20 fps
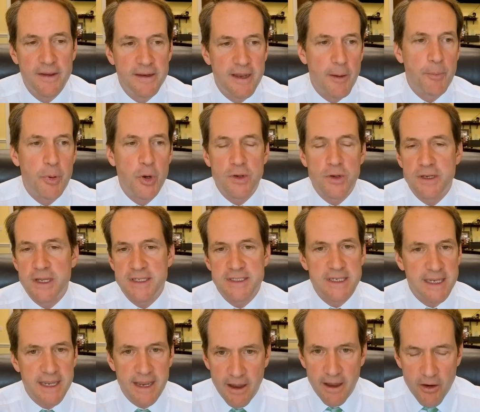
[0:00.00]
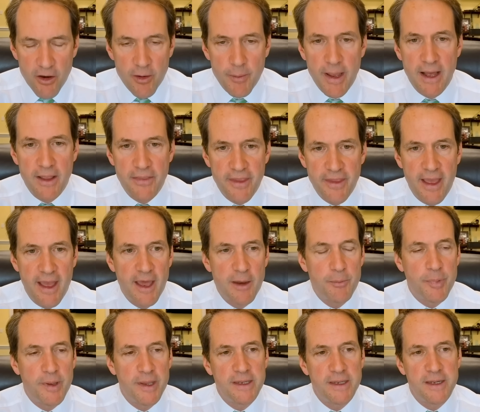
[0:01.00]
Now, Putin doesn't care about that,
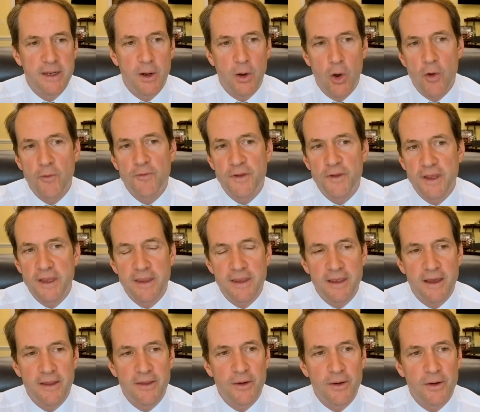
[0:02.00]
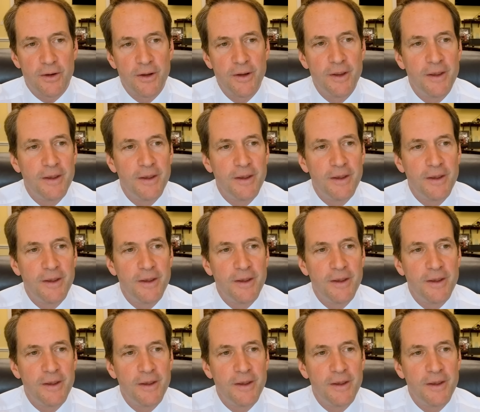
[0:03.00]
but hopefully the other